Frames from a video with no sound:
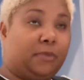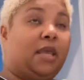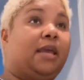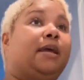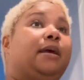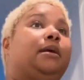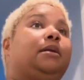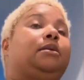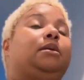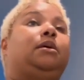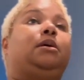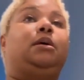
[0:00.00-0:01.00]

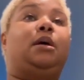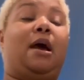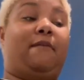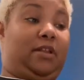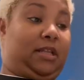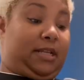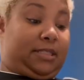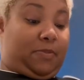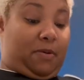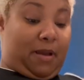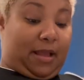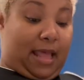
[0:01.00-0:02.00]
and I really need to
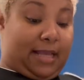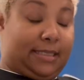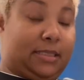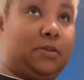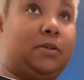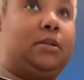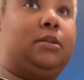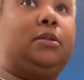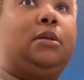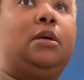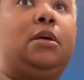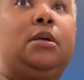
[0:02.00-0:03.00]
put my glasses
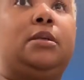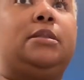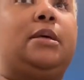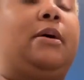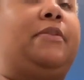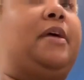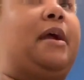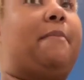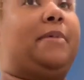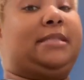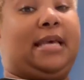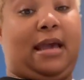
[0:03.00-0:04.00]
on, so I think I'm
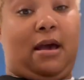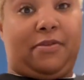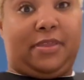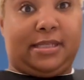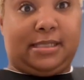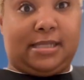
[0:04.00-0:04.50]
gonna take out this